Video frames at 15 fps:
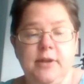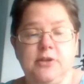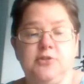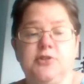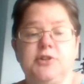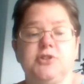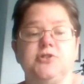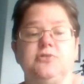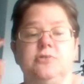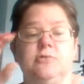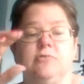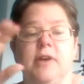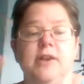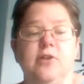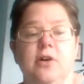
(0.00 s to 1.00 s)
And you just
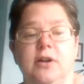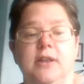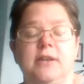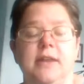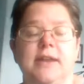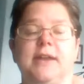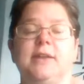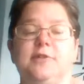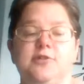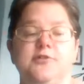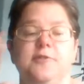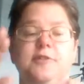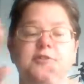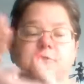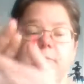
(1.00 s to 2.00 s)
write on it. Like I use
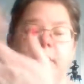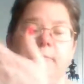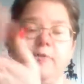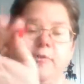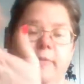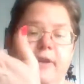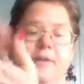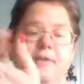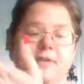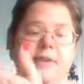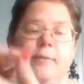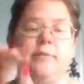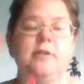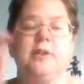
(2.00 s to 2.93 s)
freezer paper to make it stable,